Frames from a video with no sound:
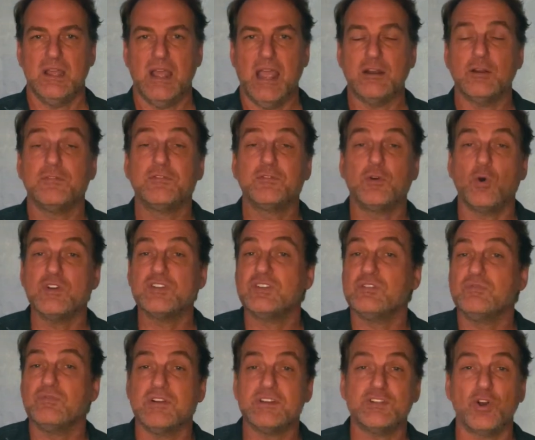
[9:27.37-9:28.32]
And of course,
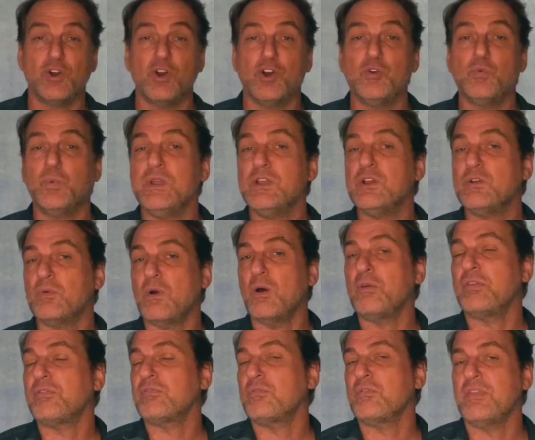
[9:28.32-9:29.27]
in return, we grow
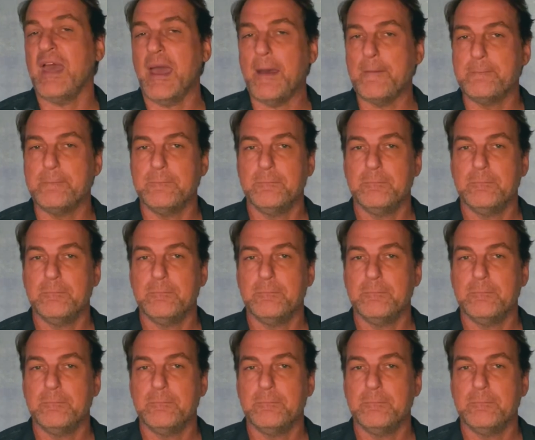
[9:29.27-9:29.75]
through them.